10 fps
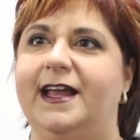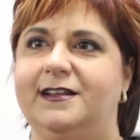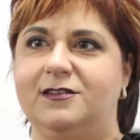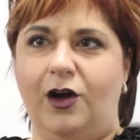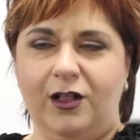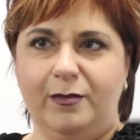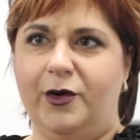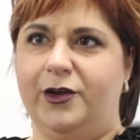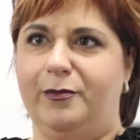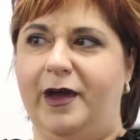And it's all
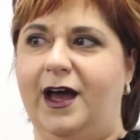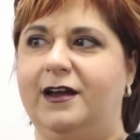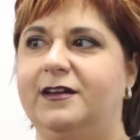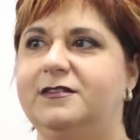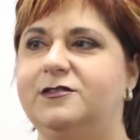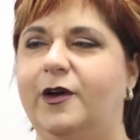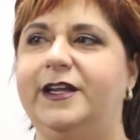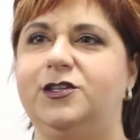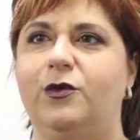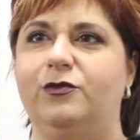about your back. So
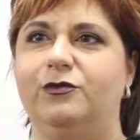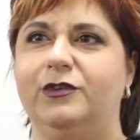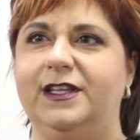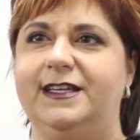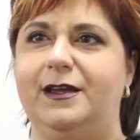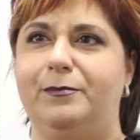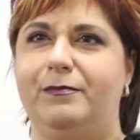I don't really